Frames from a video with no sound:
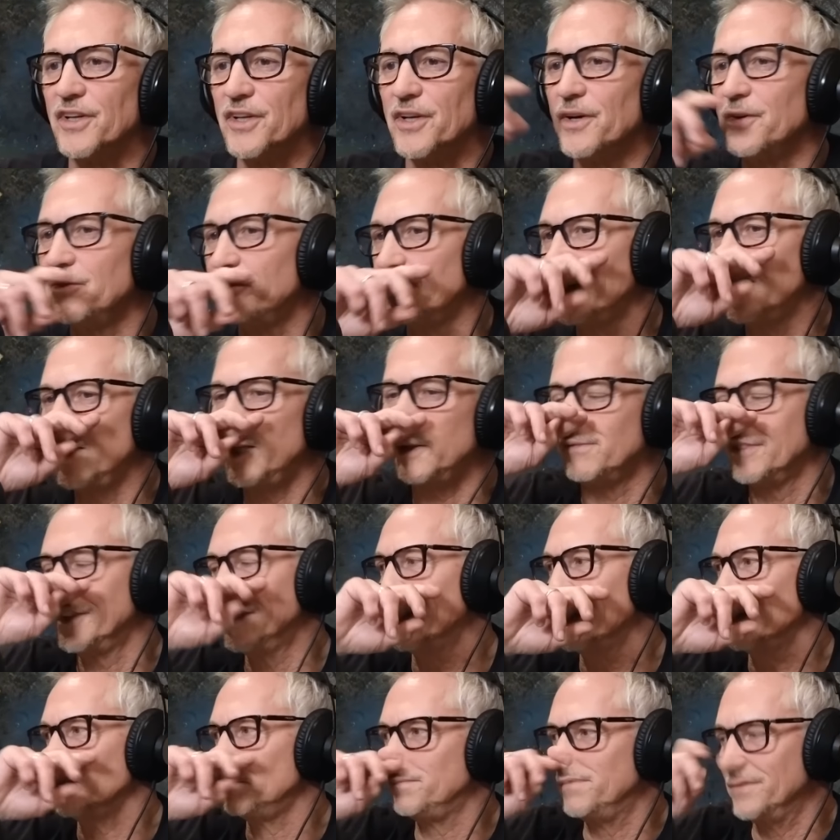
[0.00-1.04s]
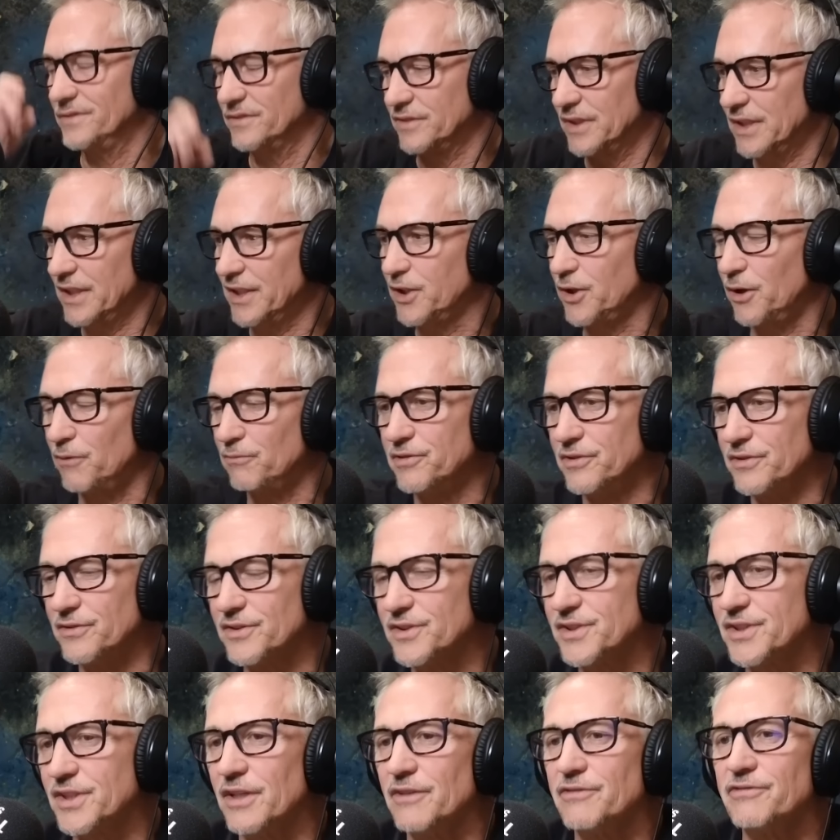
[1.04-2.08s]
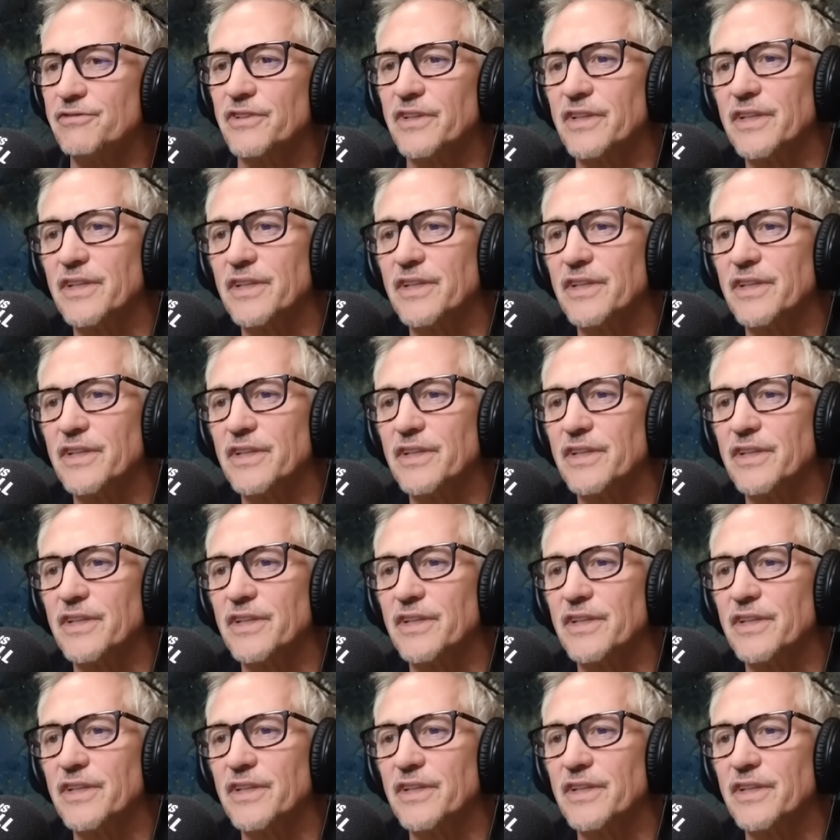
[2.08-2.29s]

You know, really, you know, really confident stuff.